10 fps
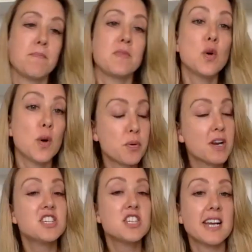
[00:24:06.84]
You
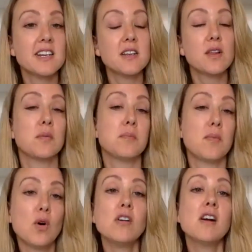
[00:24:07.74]
appreciate it a lot
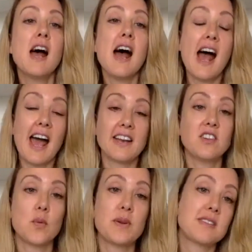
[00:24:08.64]
more. And
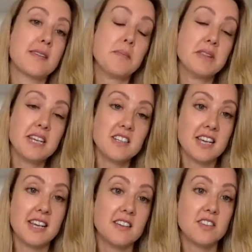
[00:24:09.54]
so it's something to
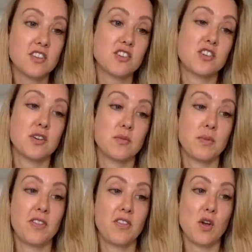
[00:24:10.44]
institute
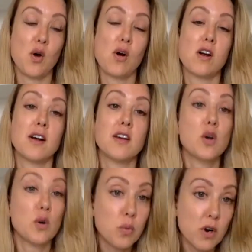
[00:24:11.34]
with your
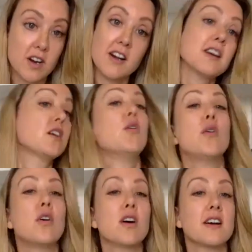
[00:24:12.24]
work
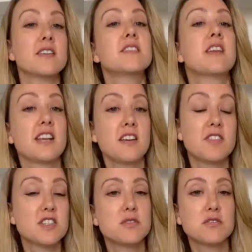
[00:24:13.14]
or study for
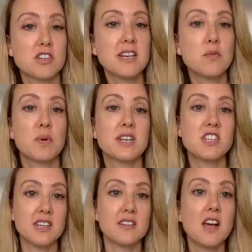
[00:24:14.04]
children, which
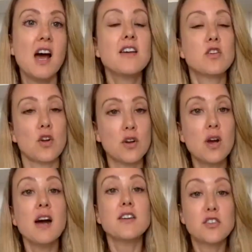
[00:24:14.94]
is,
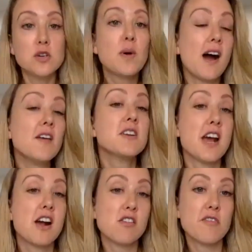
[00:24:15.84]
do half an
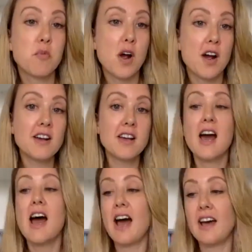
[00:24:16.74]
hour of work
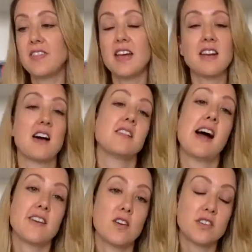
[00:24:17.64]
and then allow
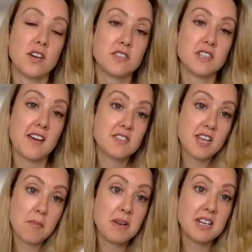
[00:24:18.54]
yourself to have
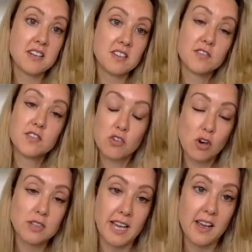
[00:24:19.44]
10 minutes of scrolling.